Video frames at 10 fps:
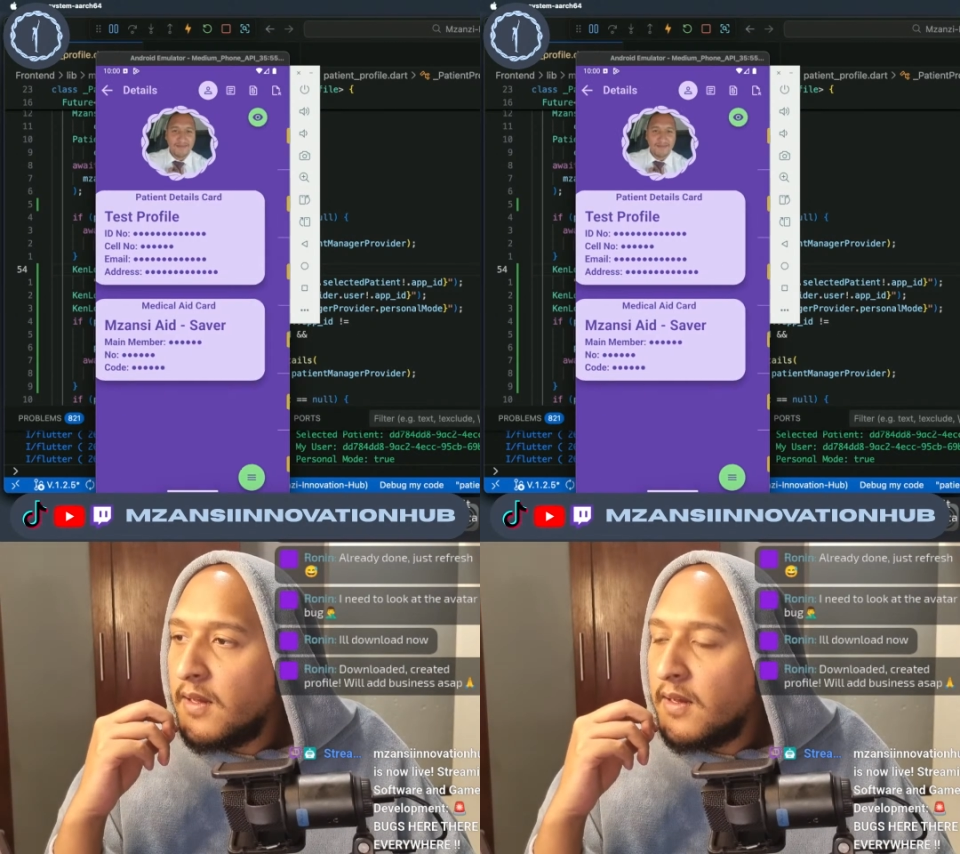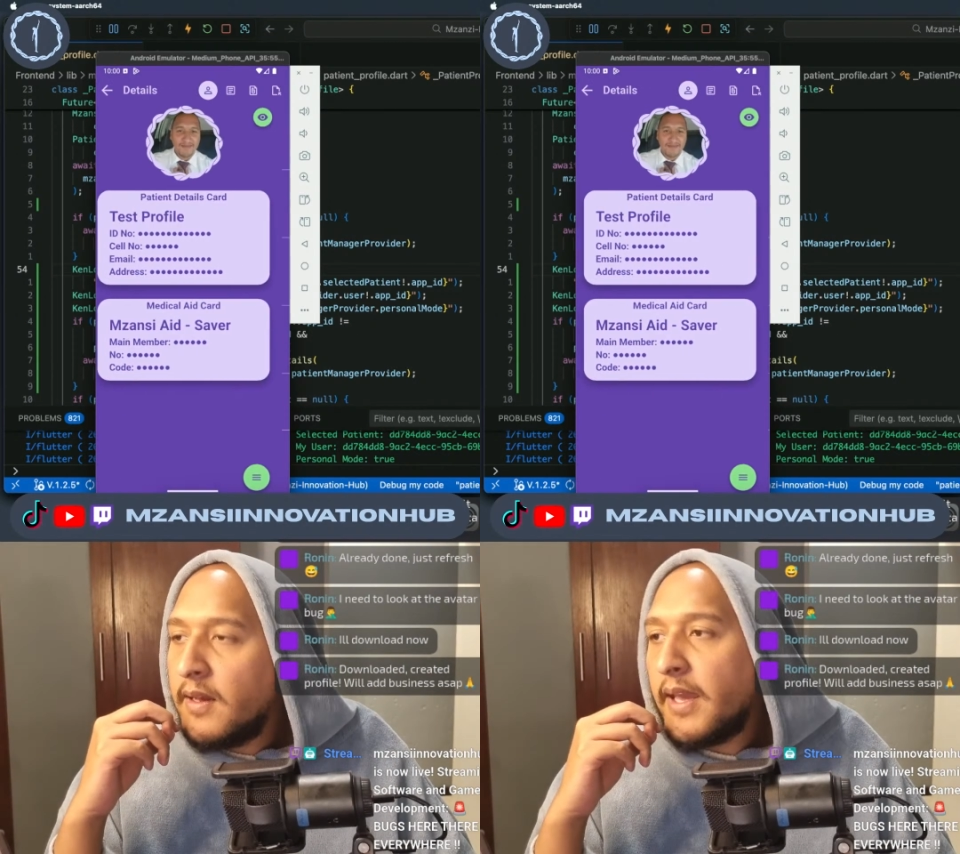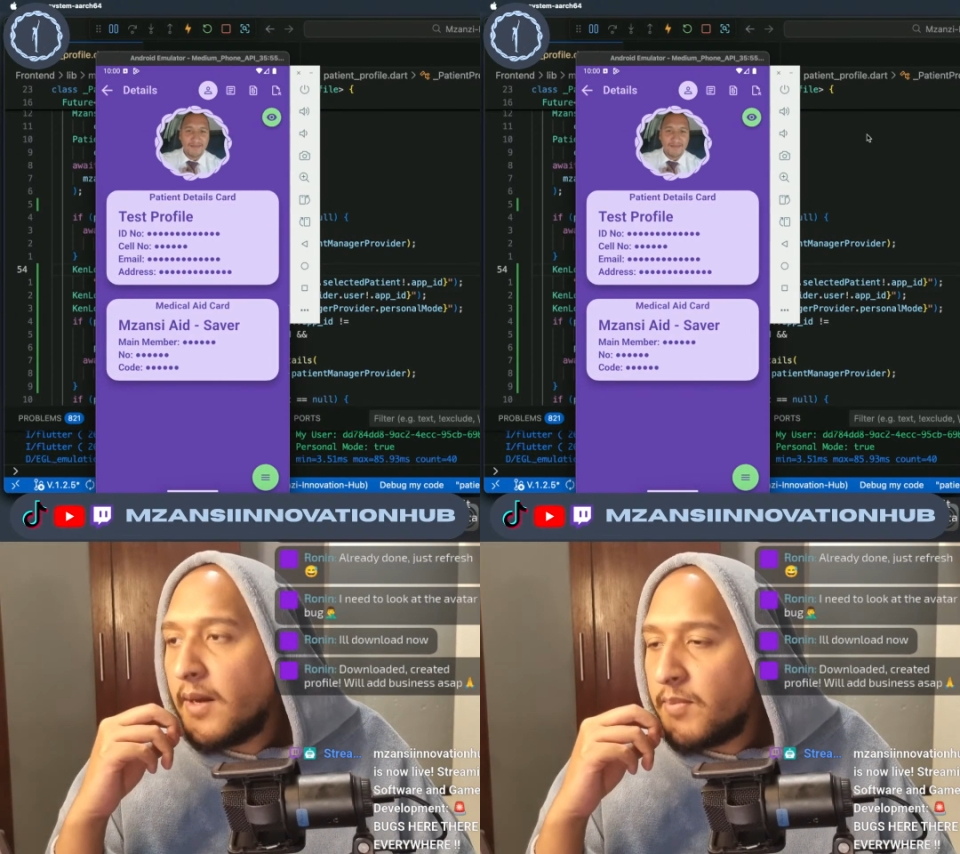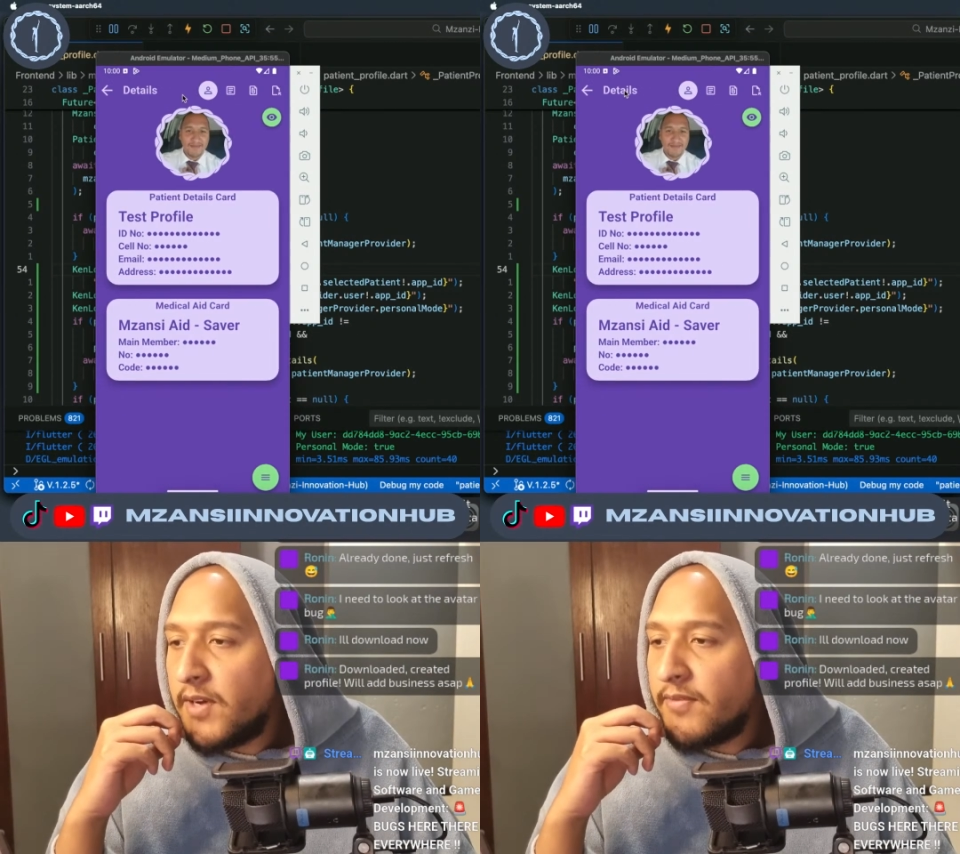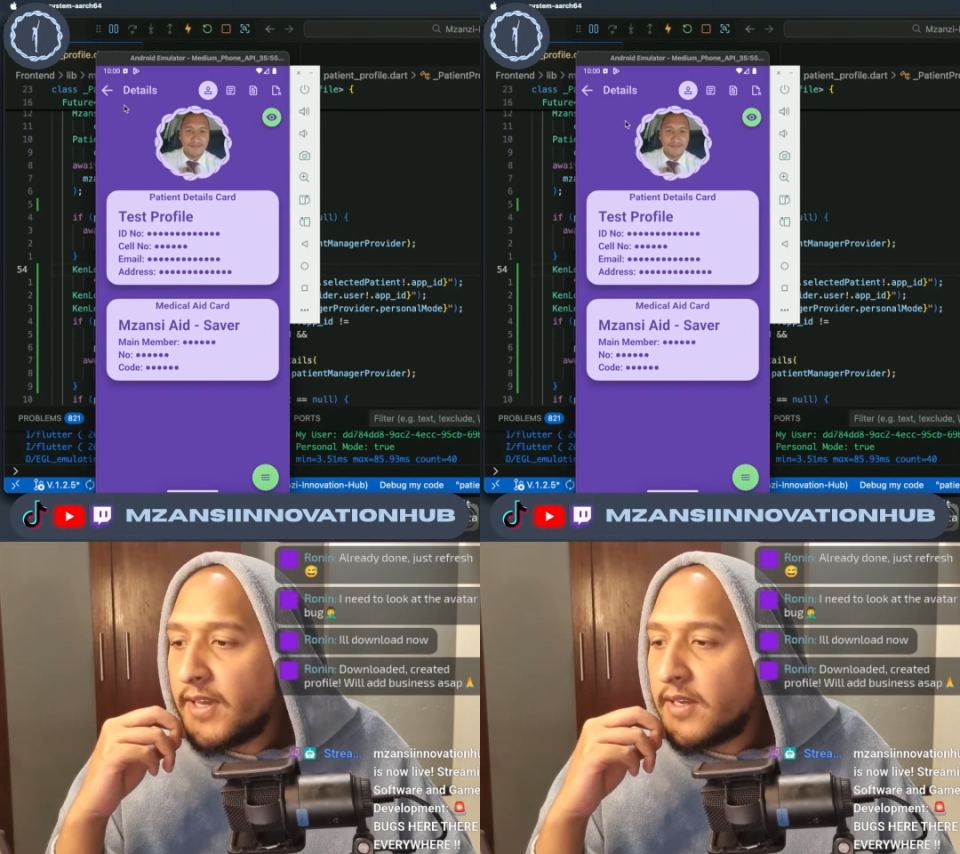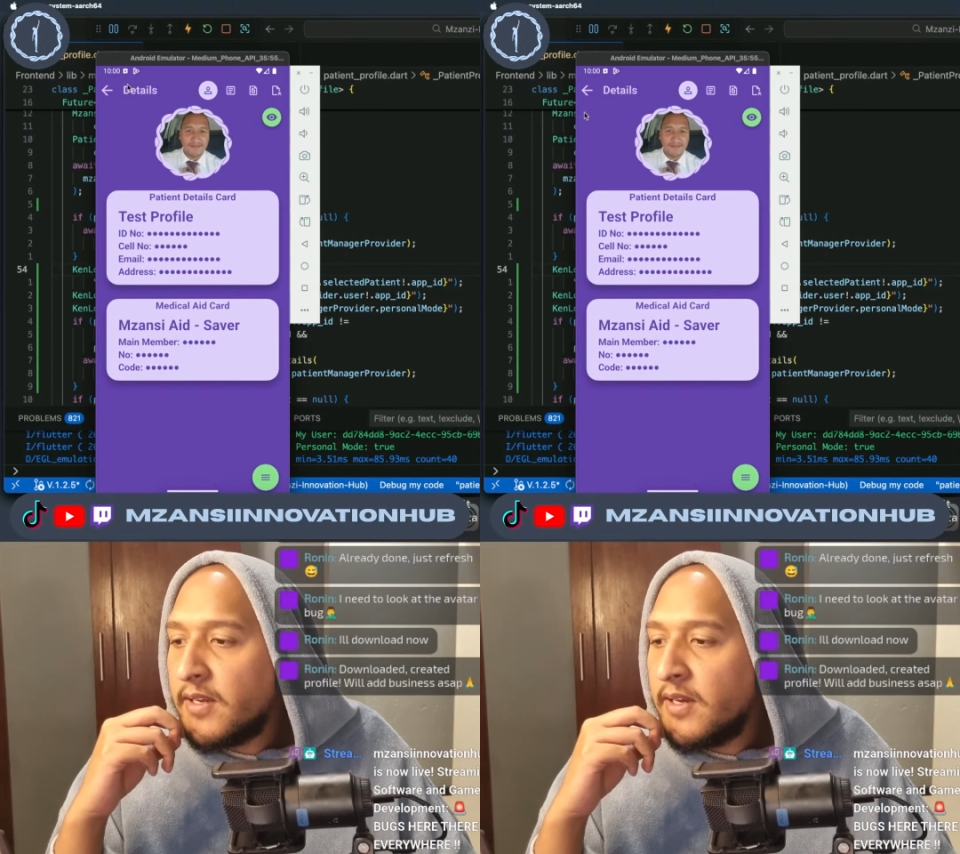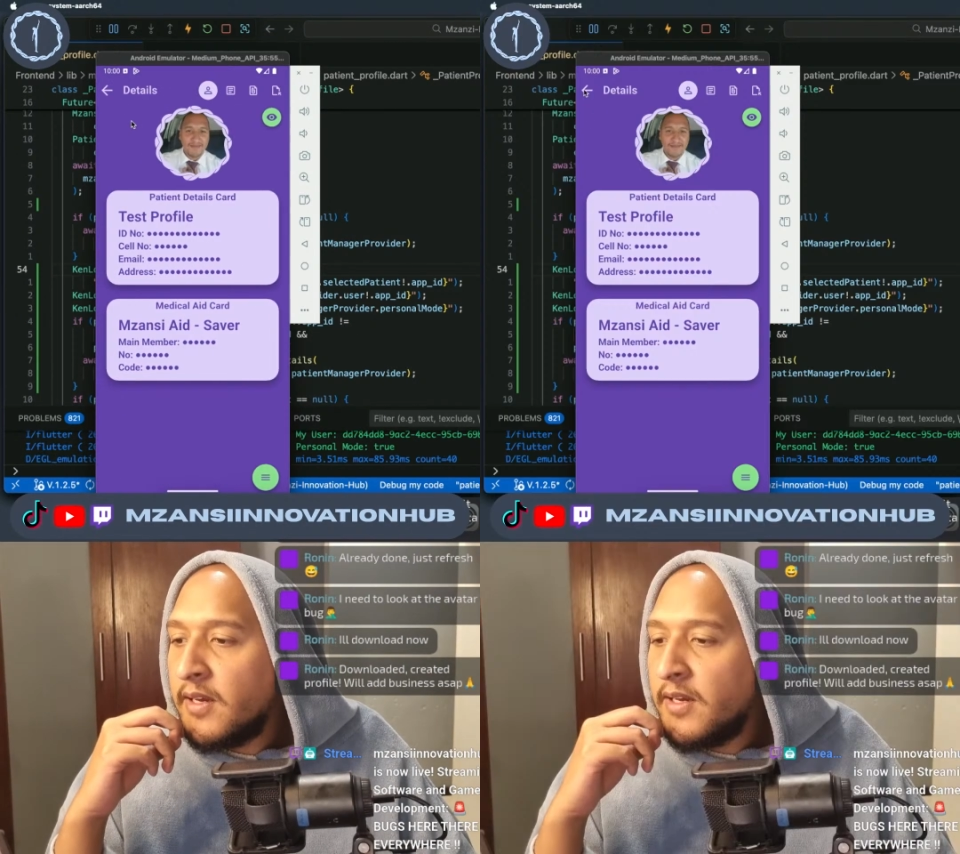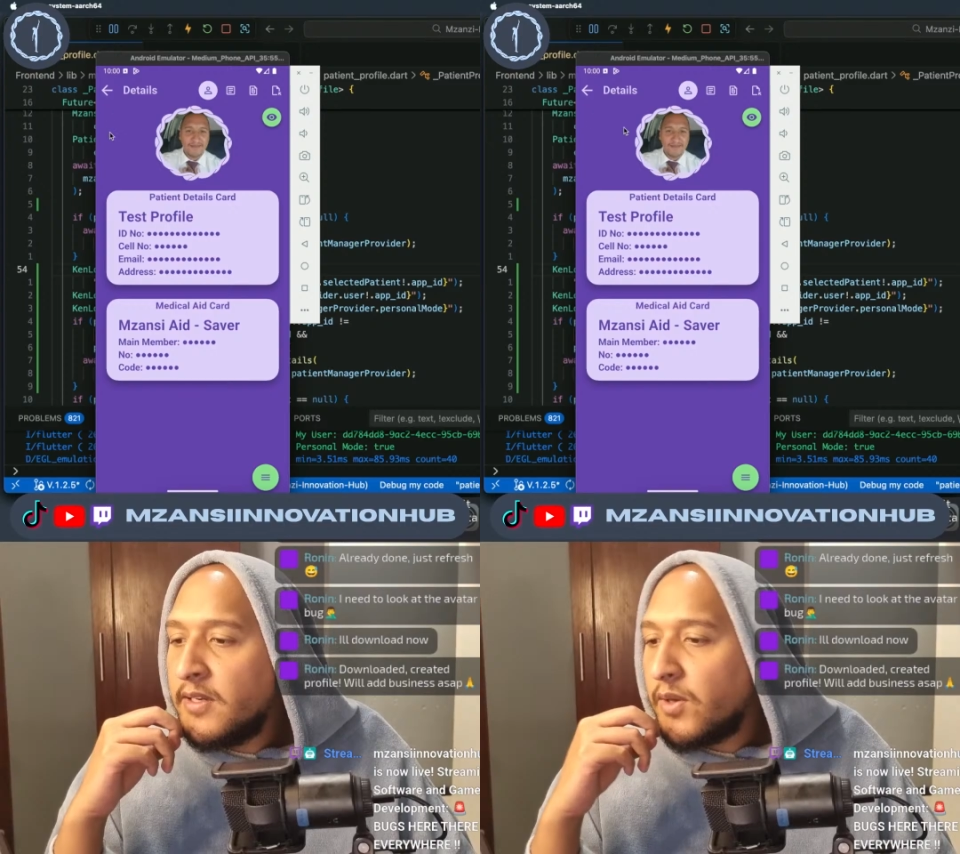Yeah, perfect.
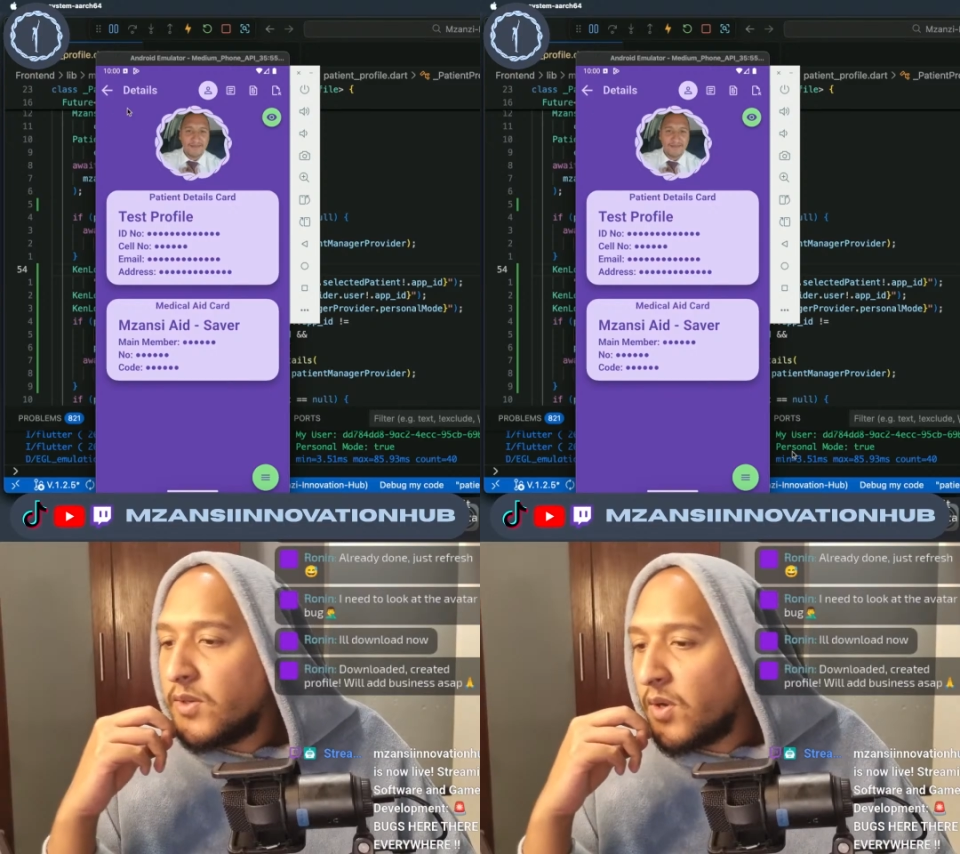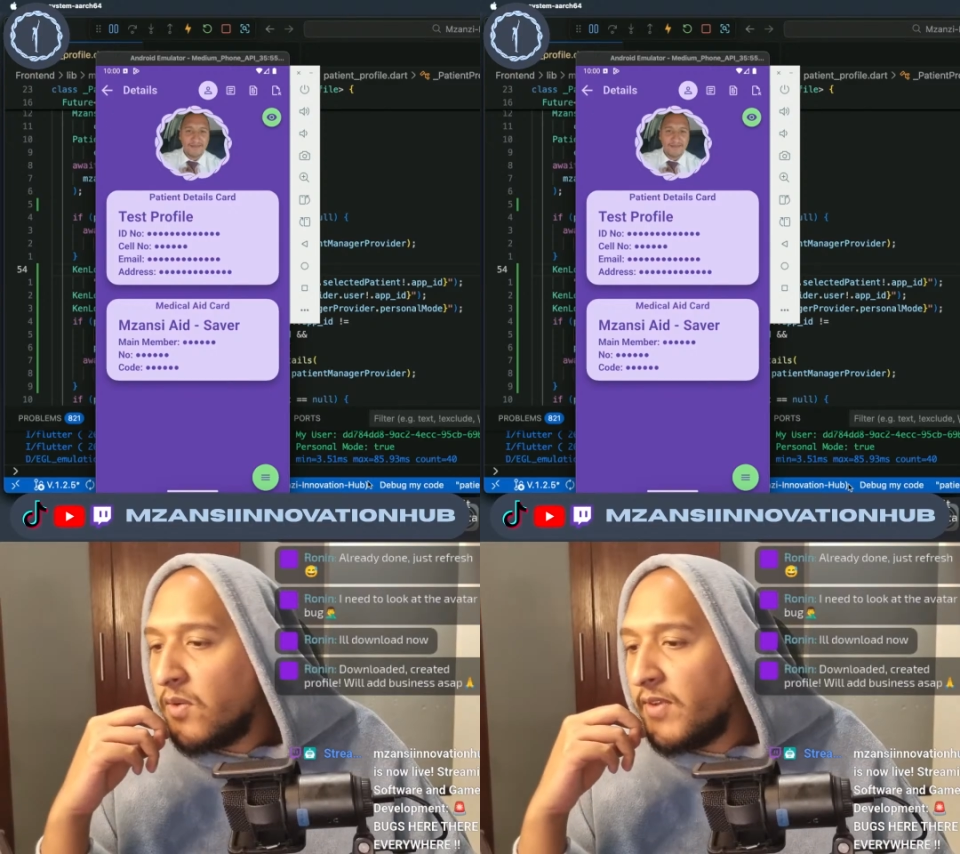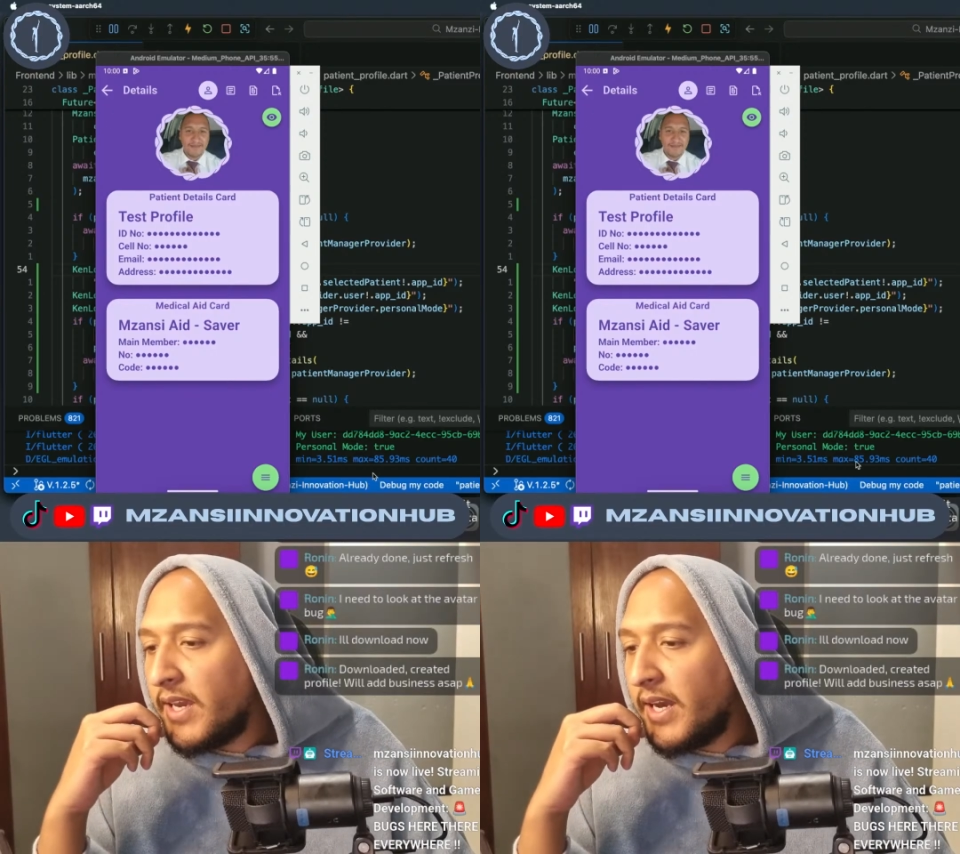So it's over here,